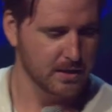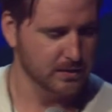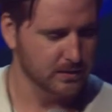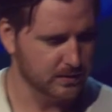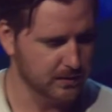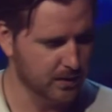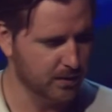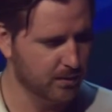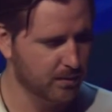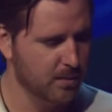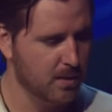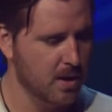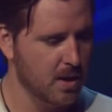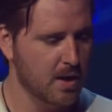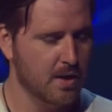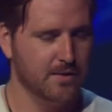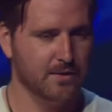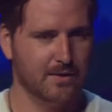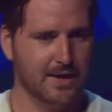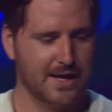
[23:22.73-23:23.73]
So
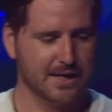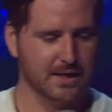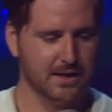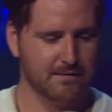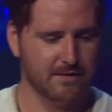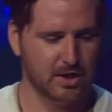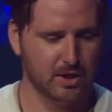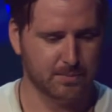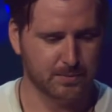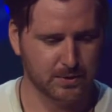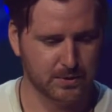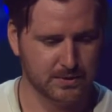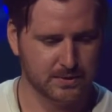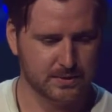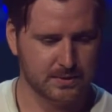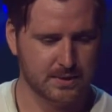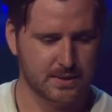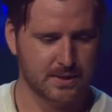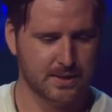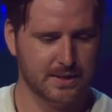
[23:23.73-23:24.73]
the lack of
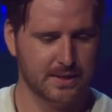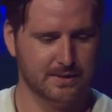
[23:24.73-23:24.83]
developers